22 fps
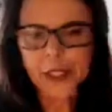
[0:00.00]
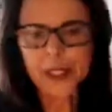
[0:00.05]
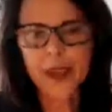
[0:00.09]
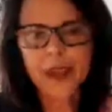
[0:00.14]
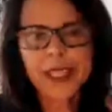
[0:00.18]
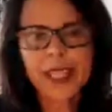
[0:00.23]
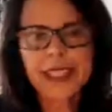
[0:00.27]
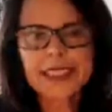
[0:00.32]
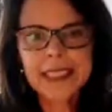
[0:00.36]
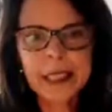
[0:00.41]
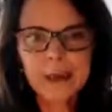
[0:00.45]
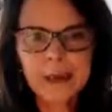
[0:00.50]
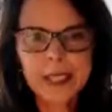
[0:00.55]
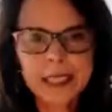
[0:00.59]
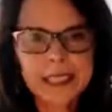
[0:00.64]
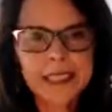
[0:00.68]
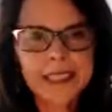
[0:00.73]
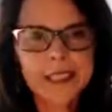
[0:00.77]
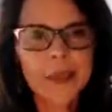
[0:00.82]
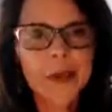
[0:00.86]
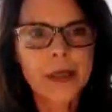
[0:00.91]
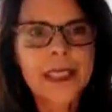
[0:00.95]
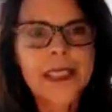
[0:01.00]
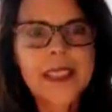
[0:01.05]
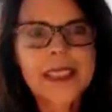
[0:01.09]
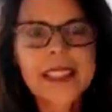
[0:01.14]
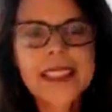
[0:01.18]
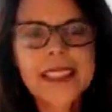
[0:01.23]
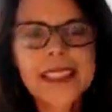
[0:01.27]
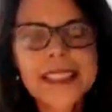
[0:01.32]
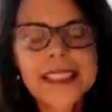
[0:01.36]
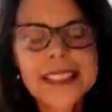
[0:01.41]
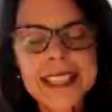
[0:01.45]
Okay, number 2,
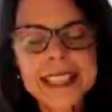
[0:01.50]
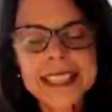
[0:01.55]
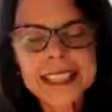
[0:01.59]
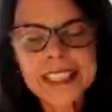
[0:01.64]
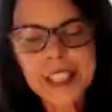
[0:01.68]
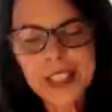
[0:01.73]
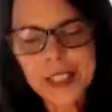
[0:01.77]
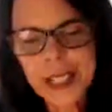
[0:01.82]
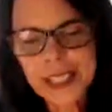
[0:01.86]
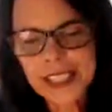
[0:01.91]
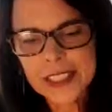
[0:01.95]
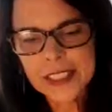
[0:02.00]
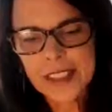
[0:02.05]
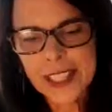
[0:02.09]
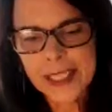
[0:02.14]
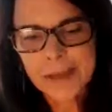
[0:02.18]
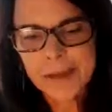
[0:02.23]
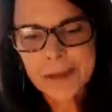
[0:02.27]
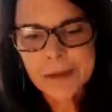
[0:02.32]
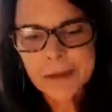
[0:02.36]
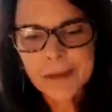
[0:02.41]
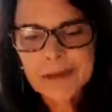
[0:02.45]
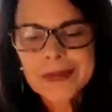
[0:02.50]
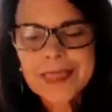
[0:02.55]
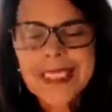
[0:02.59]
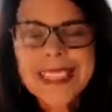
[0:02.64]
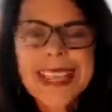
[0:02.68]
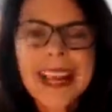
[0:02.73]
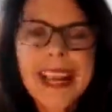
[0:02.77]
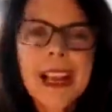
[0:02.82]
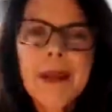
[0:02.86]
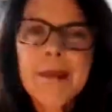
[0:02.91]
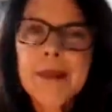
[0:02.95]
second strategy,
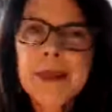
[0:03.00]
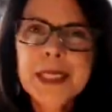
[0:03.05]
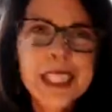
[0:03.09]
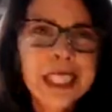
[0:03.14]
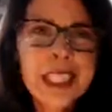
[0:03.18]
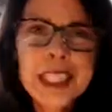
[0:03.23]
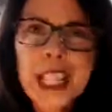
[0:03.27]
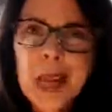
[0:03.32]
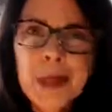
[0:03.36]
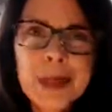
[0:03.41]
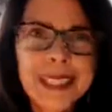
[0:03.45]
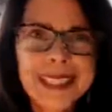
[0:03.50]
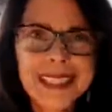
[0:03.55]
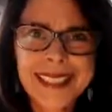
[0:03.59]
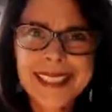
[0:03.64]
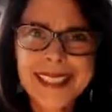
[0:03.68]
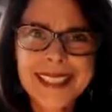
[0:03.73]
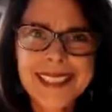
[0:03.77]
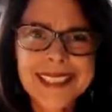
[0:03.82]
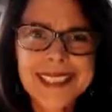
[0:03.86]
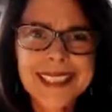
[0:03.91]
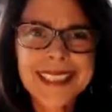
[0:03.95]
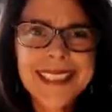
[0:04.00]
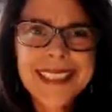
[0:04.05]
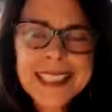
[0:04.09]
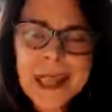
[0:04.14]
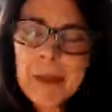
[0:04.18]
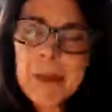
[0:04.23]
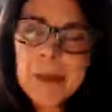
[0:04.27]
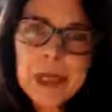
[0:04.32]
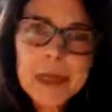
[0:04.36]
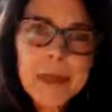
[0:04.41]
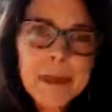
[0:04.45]
to notice, to
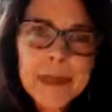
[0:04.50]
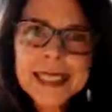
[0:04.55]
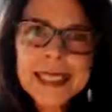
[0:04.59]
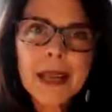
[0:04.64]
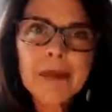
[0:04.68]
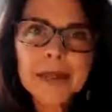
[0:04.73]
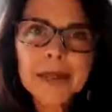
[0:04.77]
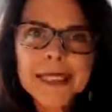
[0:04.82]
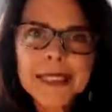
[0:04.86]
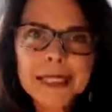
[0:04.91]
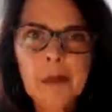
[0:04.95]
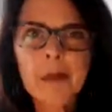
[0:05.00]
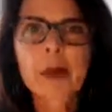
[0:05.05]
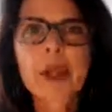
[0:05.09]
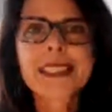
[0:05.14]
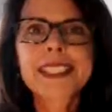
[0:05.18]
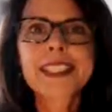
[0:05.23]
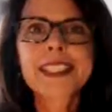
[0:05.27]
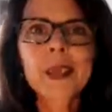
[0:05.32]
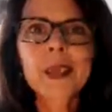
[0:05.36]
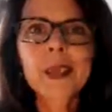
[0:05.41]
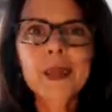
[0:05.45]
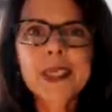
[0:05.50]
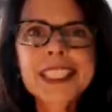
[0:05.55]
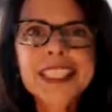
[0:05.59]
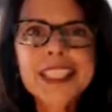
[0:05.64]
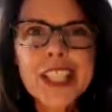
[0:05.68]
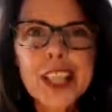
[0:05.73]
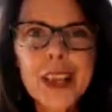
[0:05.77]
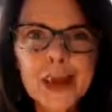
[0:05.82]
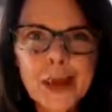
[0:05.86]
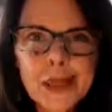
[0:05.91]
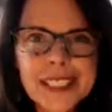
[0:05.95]
simply become someone who
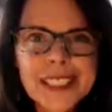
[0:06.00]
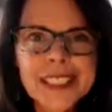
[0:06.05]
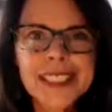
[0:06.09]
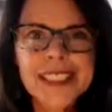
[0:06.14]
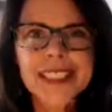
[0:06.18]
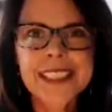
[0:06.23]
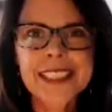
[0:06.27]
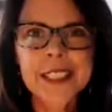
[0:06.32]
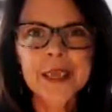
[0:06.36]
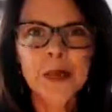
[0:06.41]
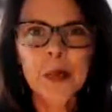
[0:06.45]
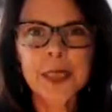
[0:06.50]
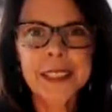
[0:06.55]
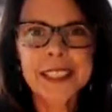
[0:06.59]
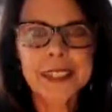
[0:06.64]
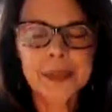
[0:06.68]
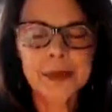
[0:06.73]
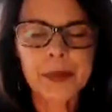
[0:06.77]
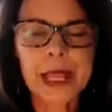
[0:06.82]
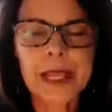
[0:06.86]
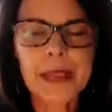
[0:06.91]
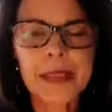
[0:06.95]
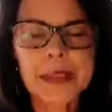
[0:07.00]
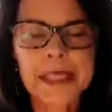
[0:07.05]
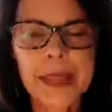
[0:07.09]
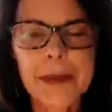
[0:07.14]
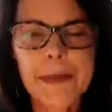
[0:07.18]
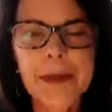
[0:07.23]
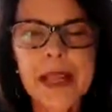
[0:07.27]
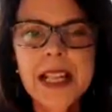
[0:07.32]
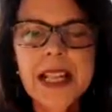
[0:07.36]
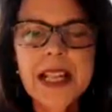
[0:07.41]
notices what's around them.